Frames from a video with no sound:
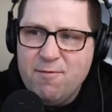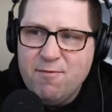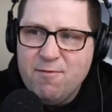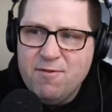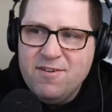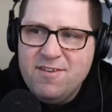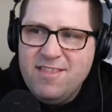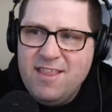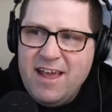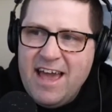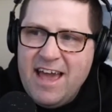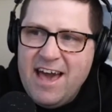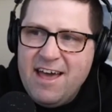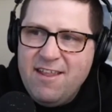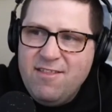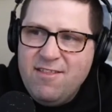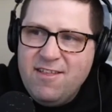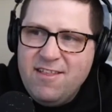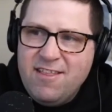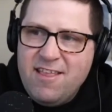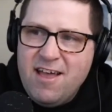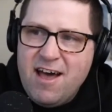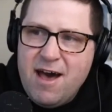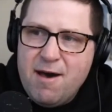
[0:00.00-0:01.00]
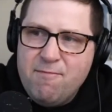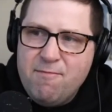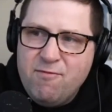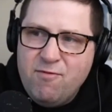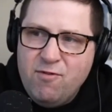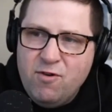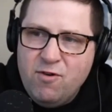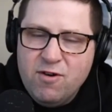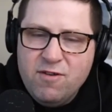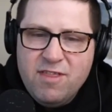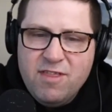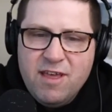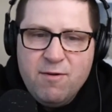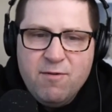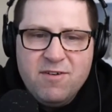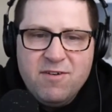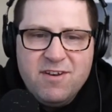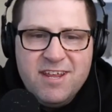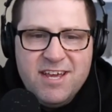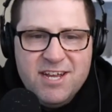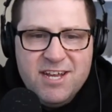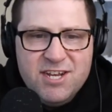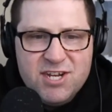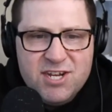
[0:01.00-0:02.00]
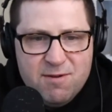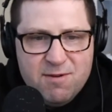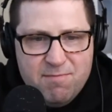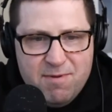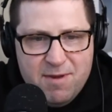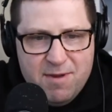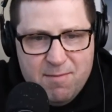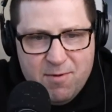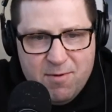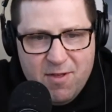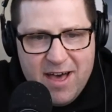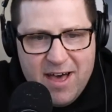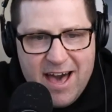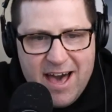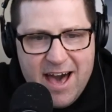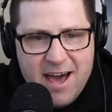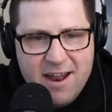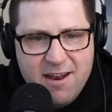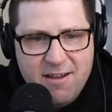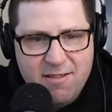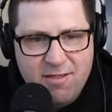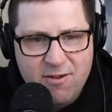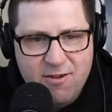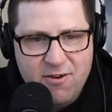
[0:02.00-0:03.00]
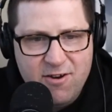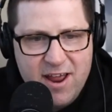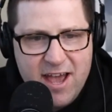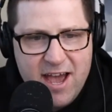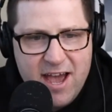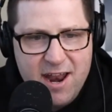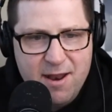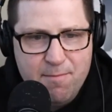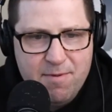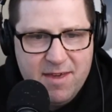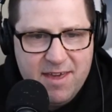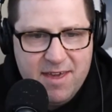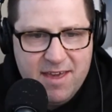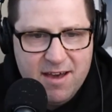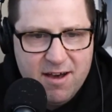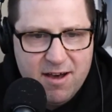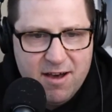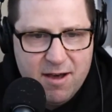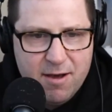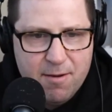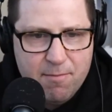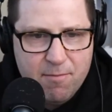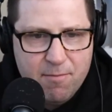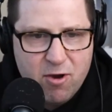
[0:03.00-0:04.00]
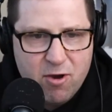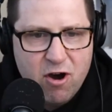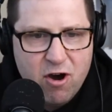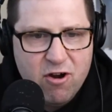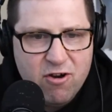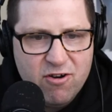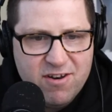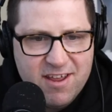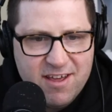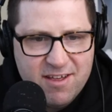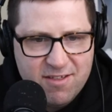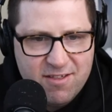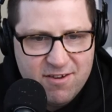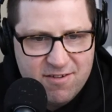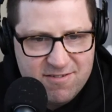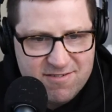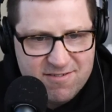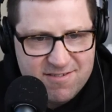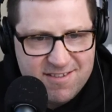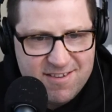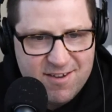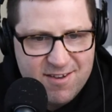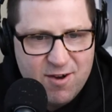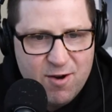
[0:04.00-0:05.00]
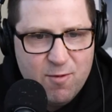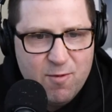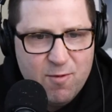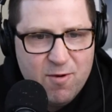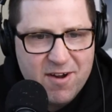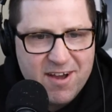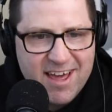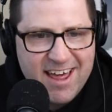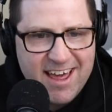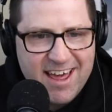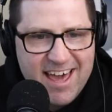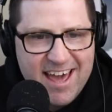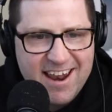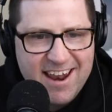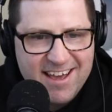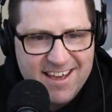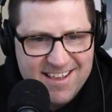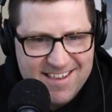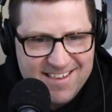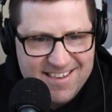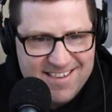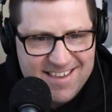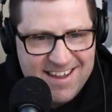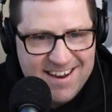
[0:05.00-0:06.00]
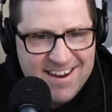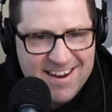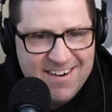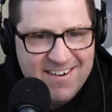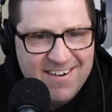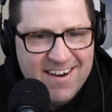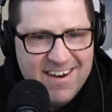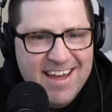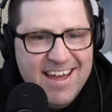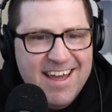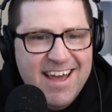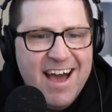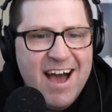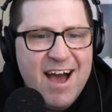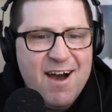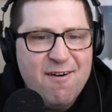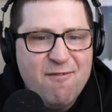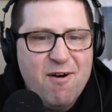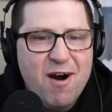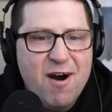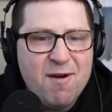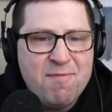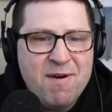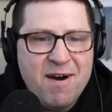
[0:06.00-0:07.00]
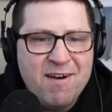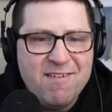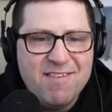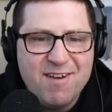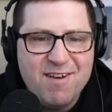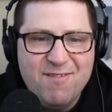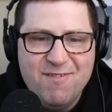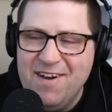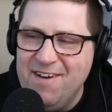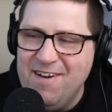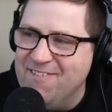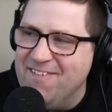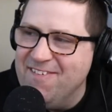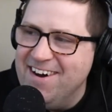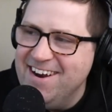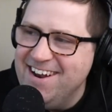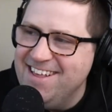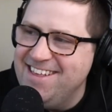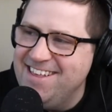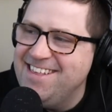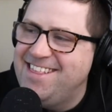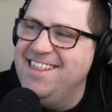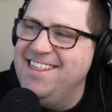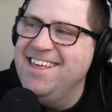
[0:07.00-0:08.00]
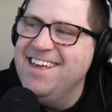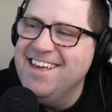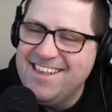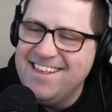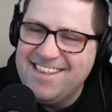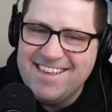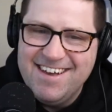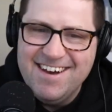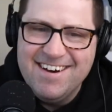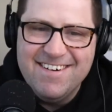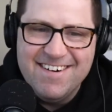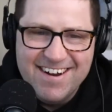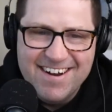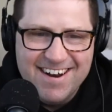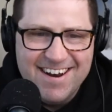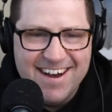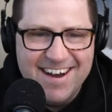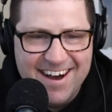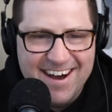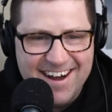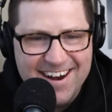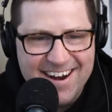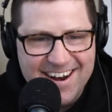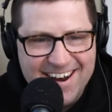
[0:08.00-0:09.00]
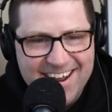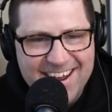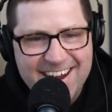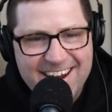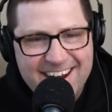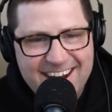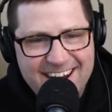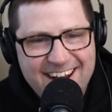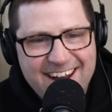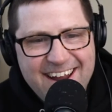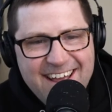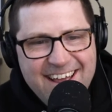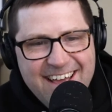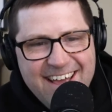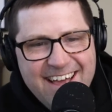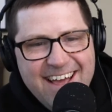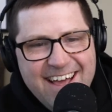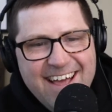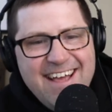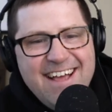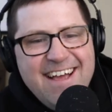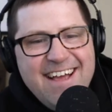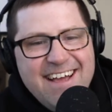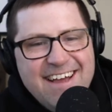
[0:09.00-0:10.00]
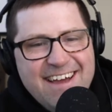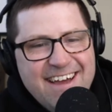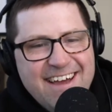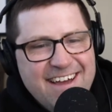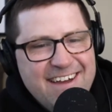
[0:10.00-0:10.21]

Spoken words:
They had the top floor. They were teaching people how to learn how to be card dealers to go work like at a casino. I walked by, I was like, wait, what is this going on here?